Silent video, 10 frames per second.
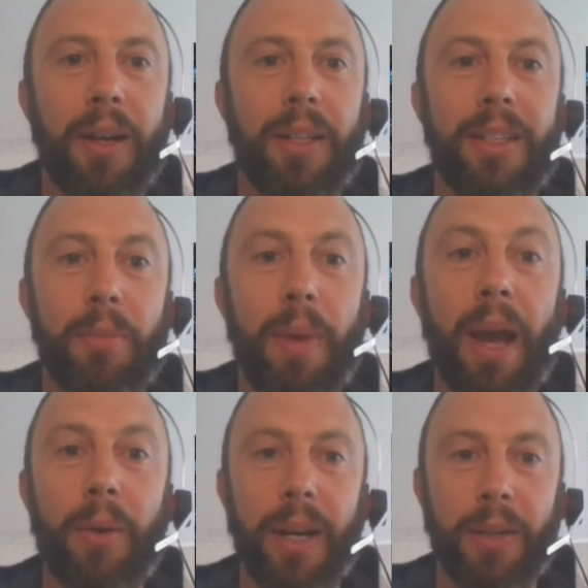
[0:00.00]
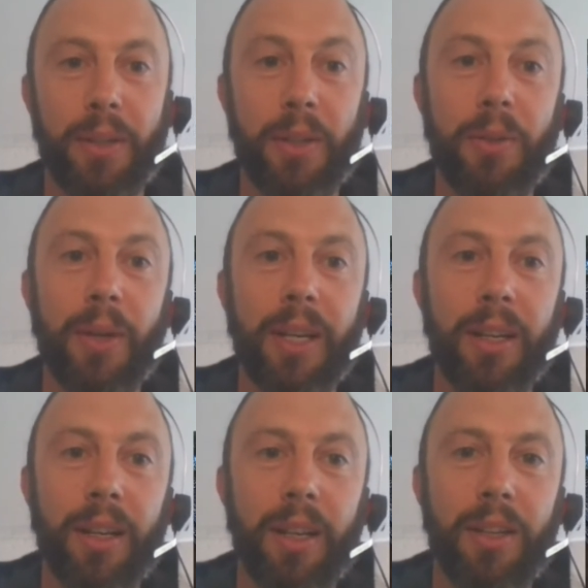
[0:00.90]
send power out to the grid
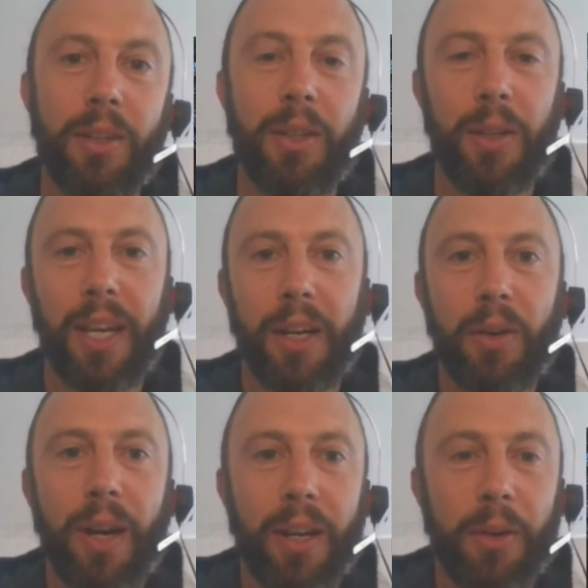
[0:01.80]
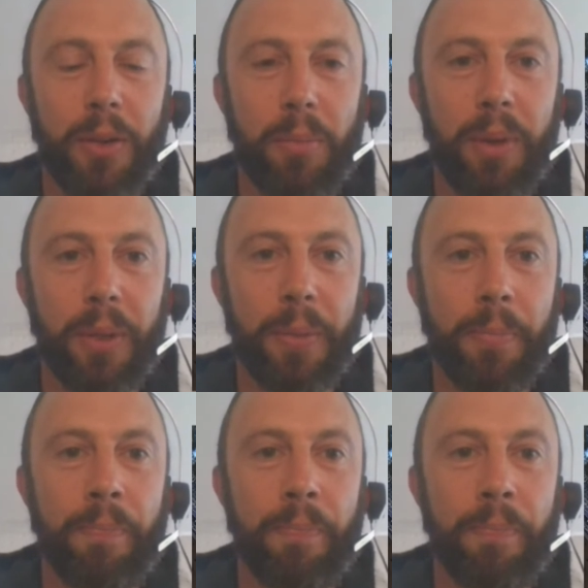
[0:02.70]
so that you get a credit on your bill